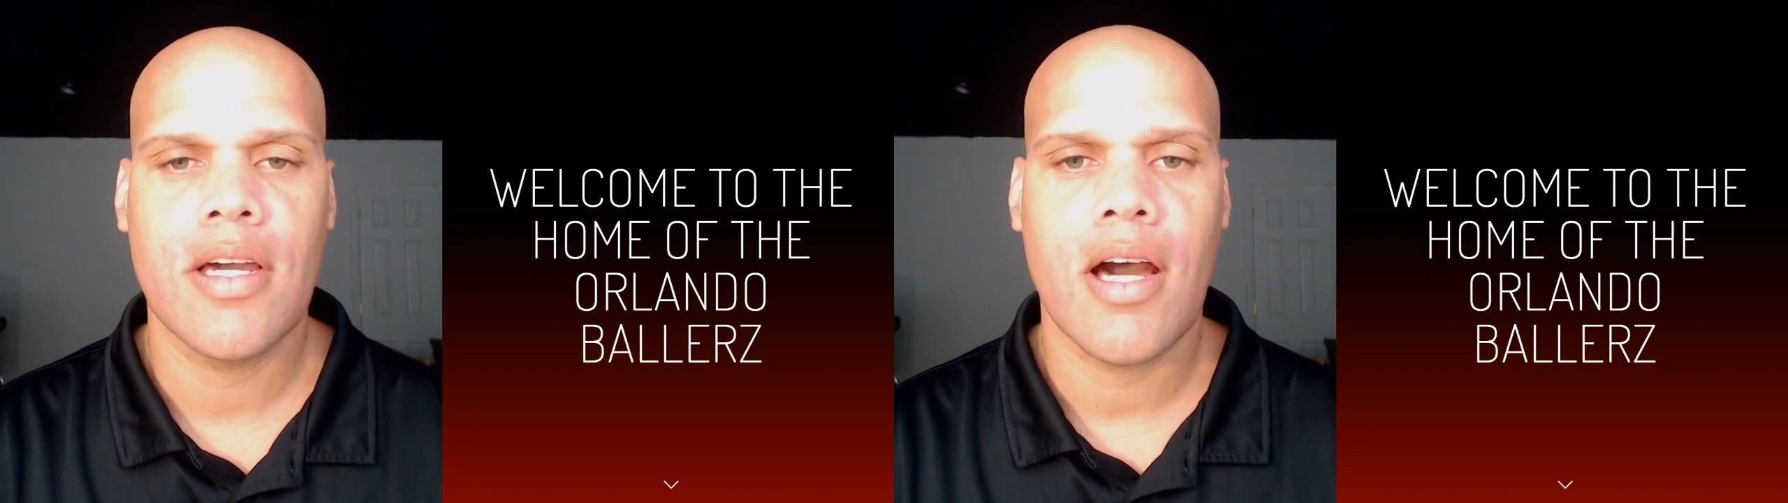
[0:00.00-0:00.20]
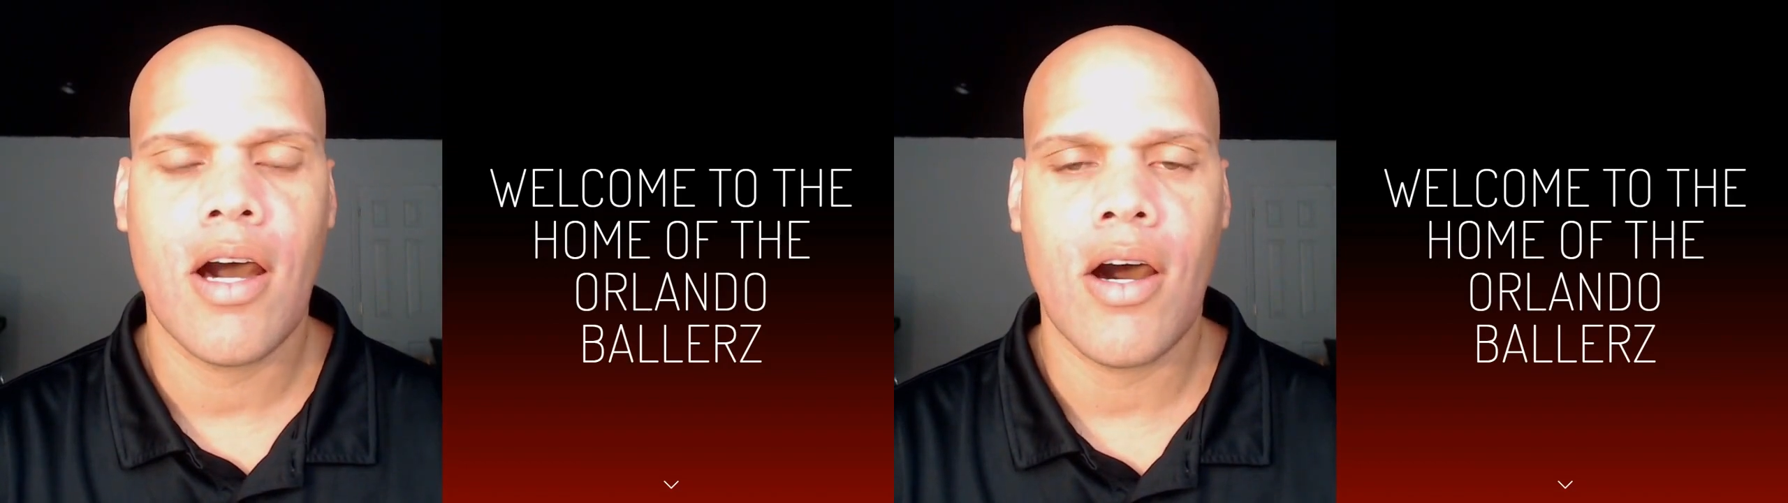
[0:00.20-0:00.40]

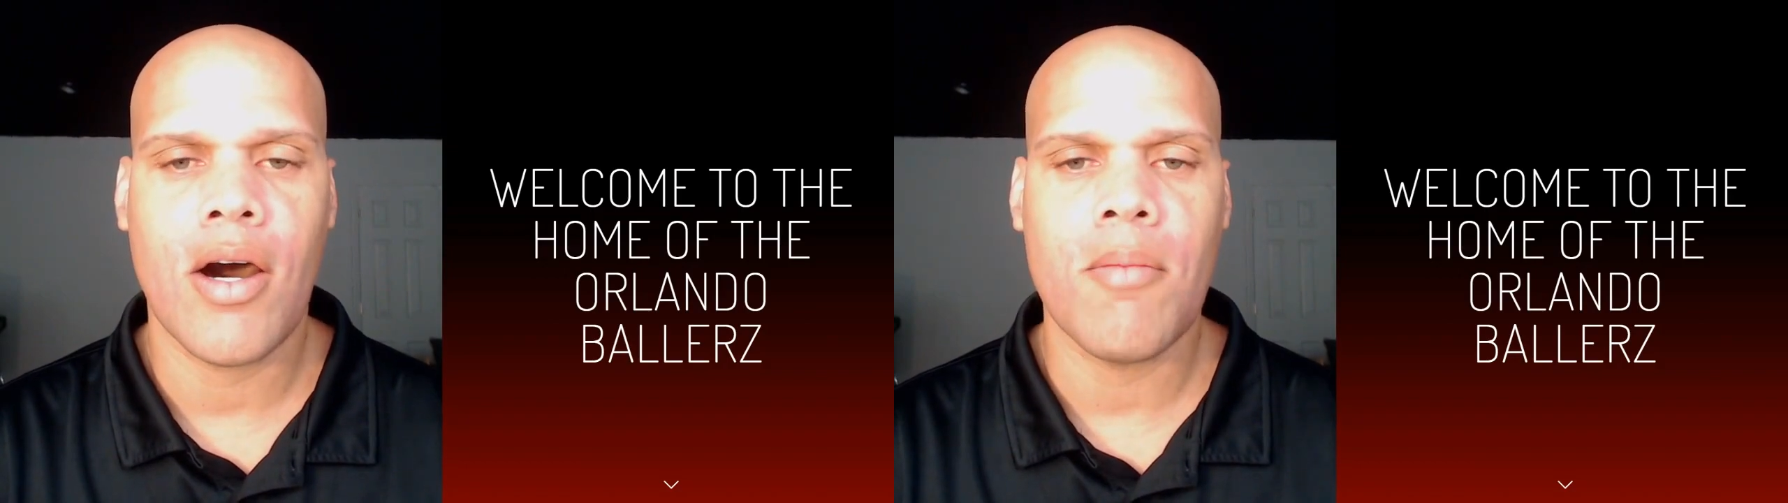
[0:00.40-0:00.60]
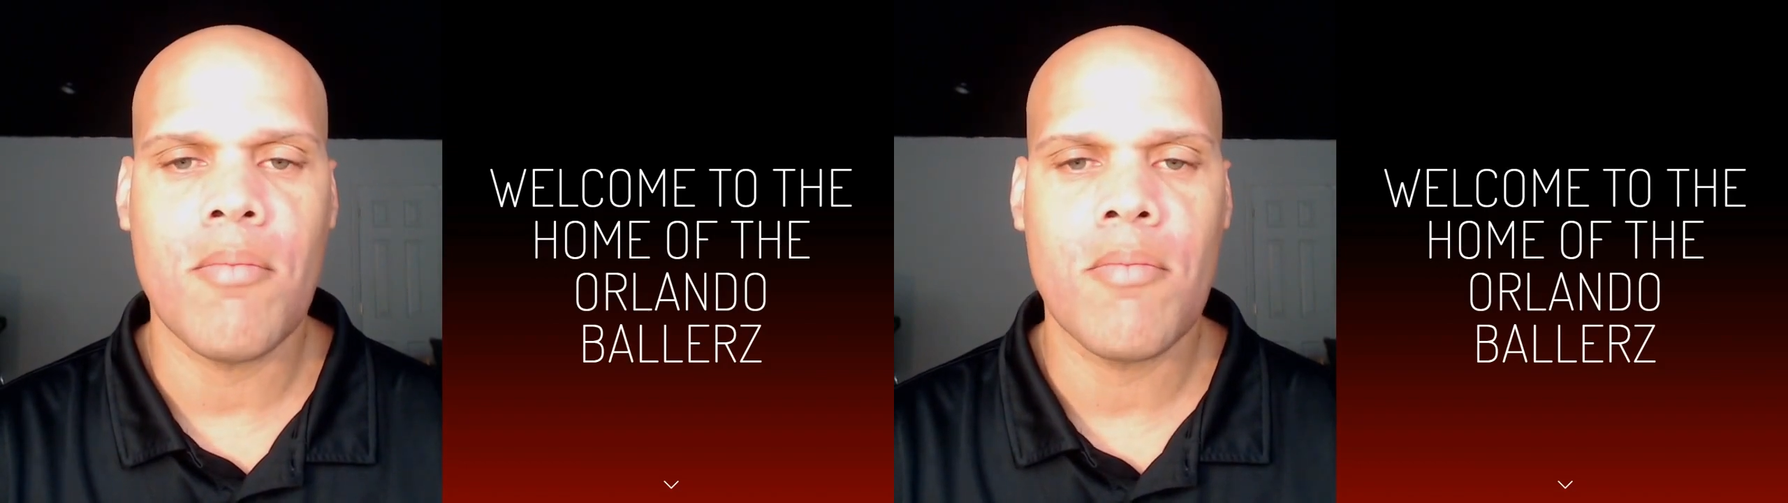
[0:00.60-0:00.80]

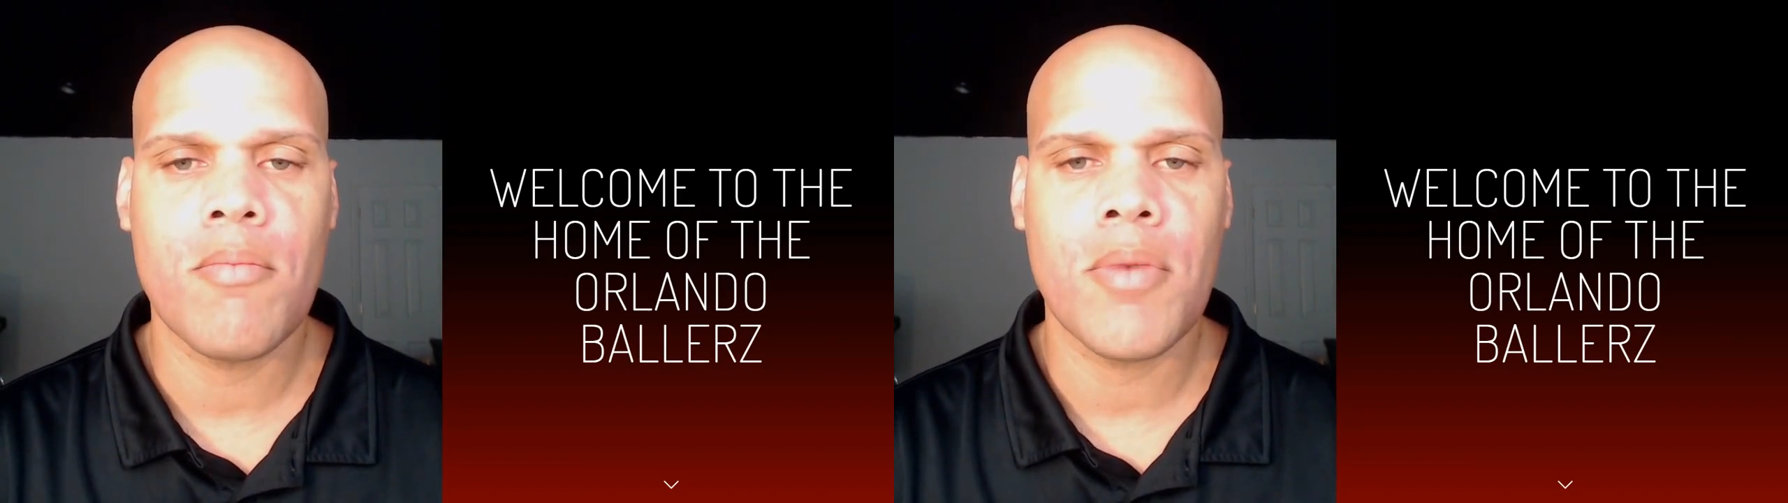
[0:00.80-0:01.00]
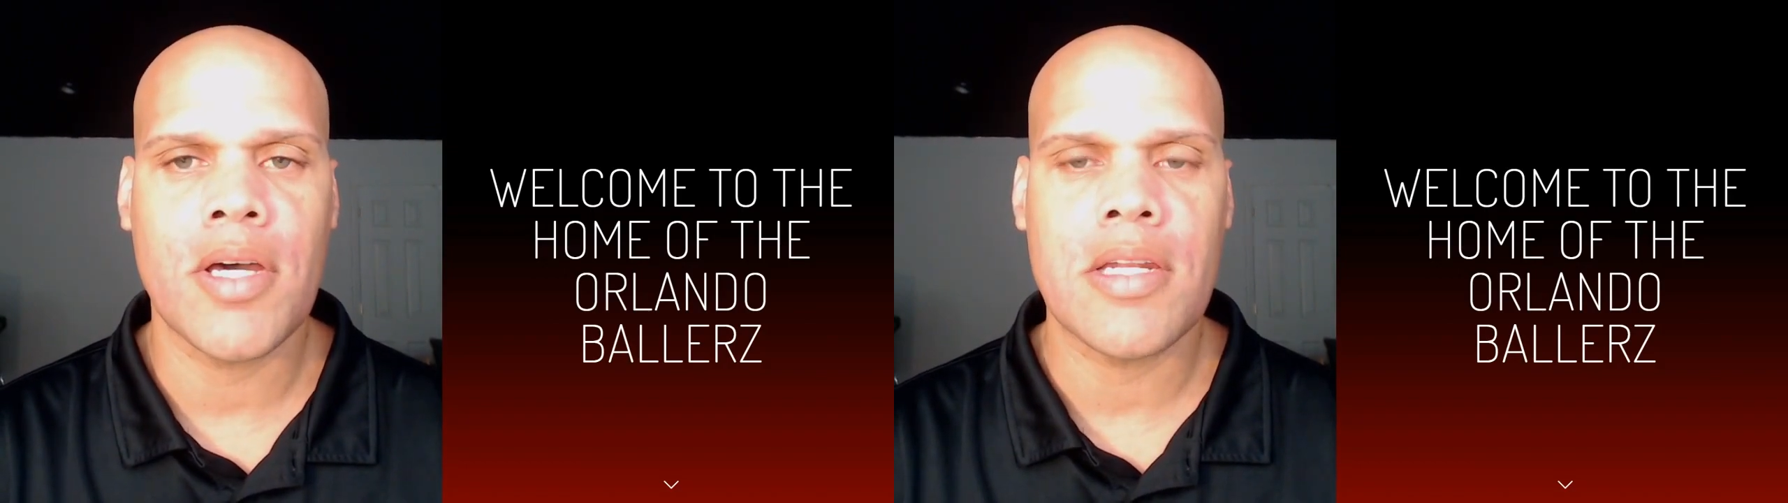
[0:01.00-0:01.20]

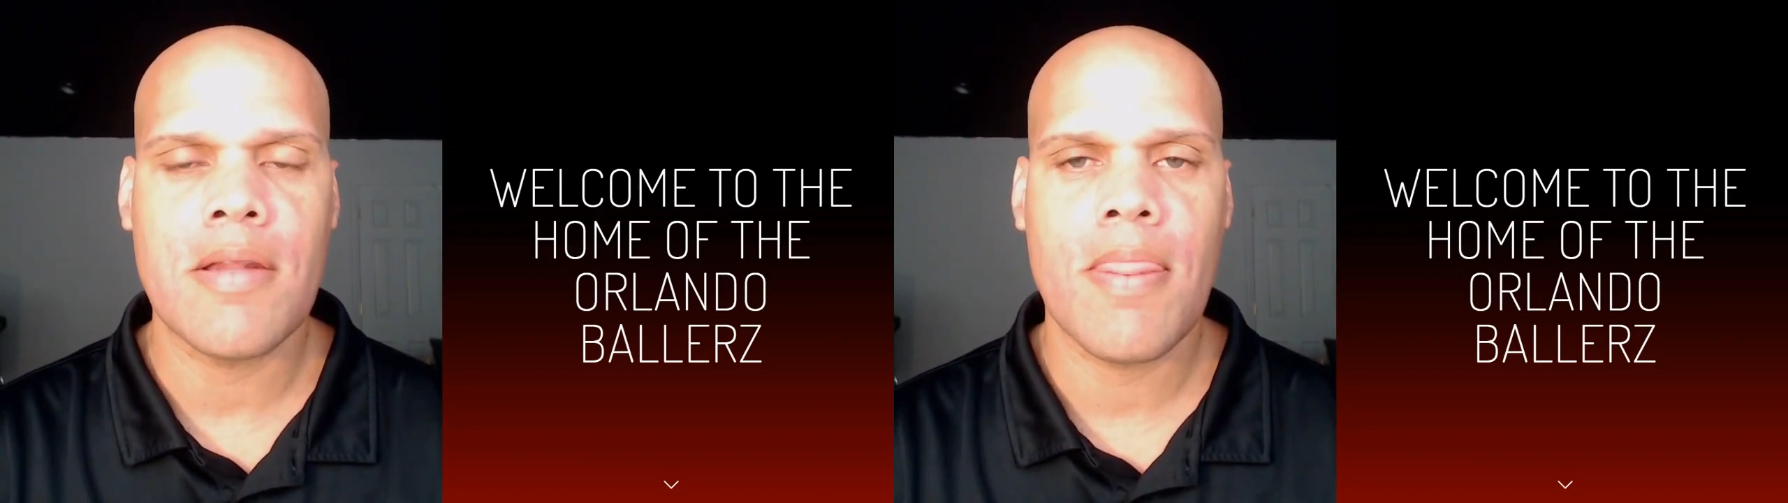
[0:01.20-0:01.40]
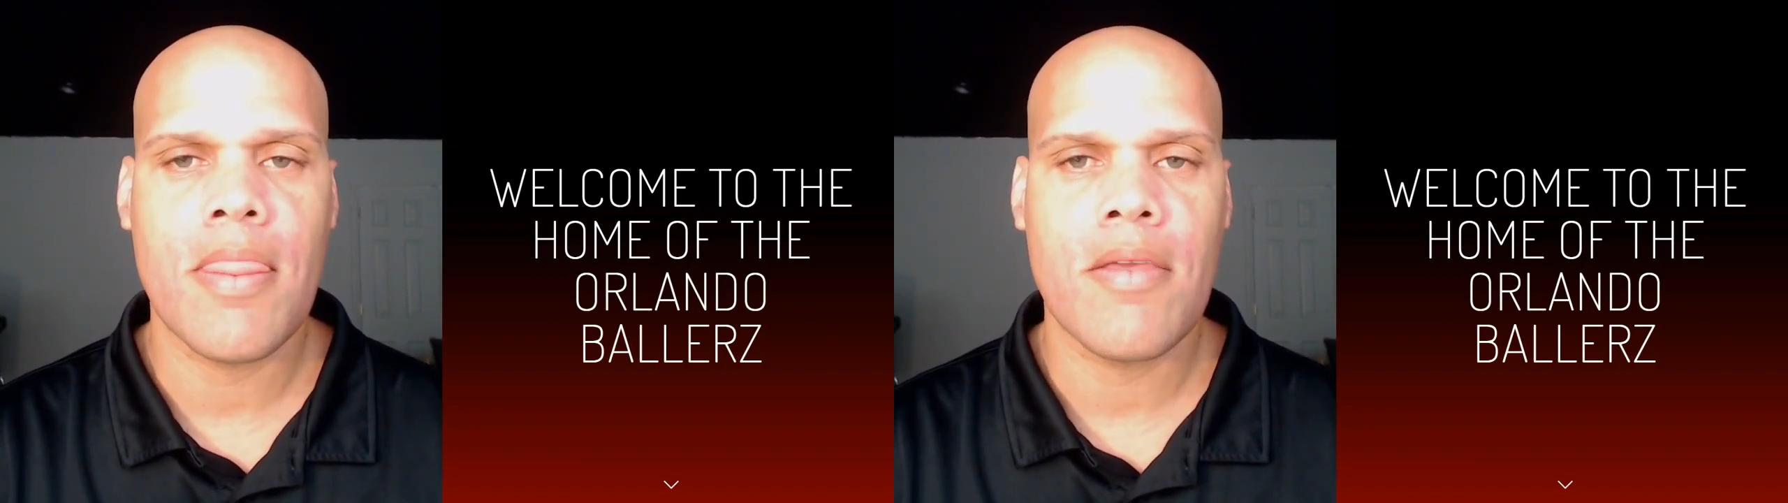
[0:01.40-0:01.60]
But
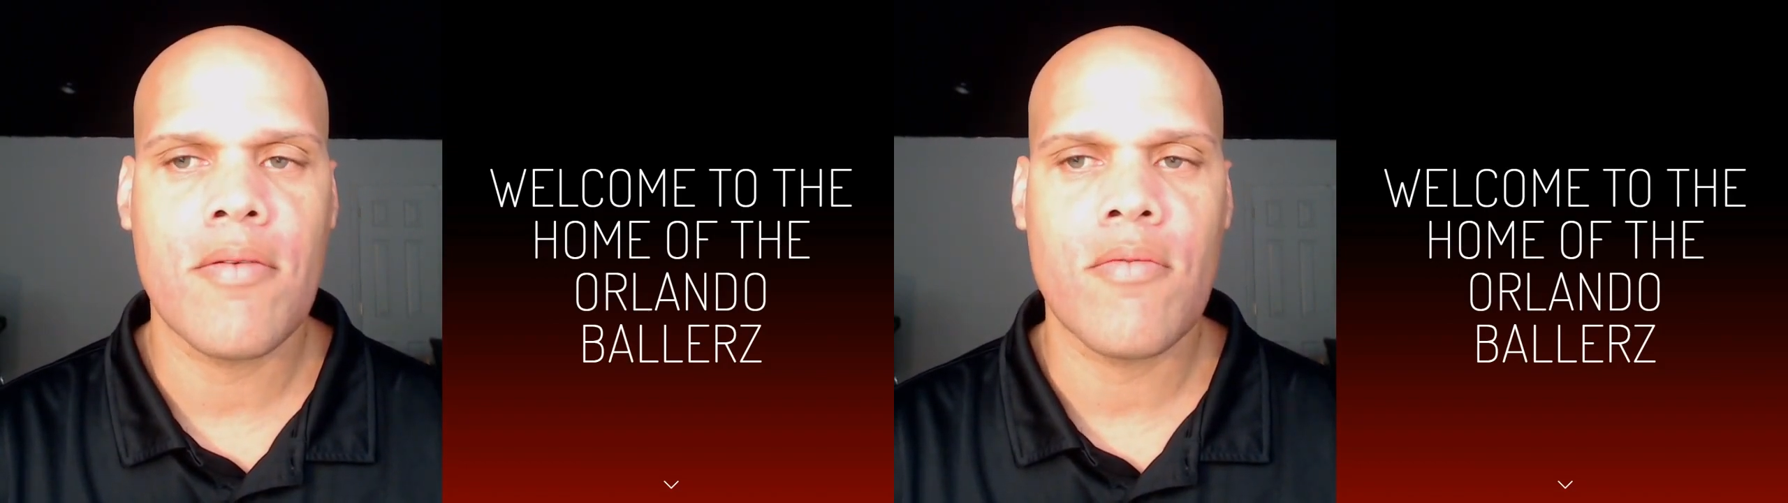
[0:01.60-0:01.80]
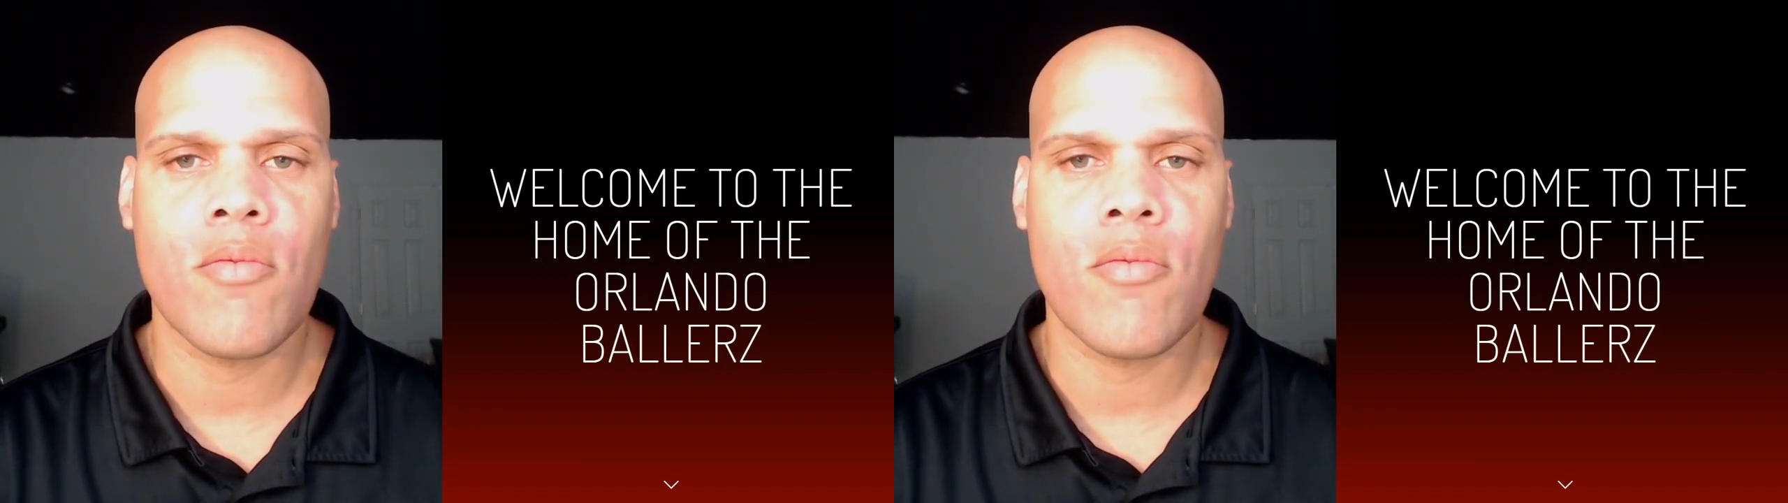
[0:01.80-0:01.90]
we're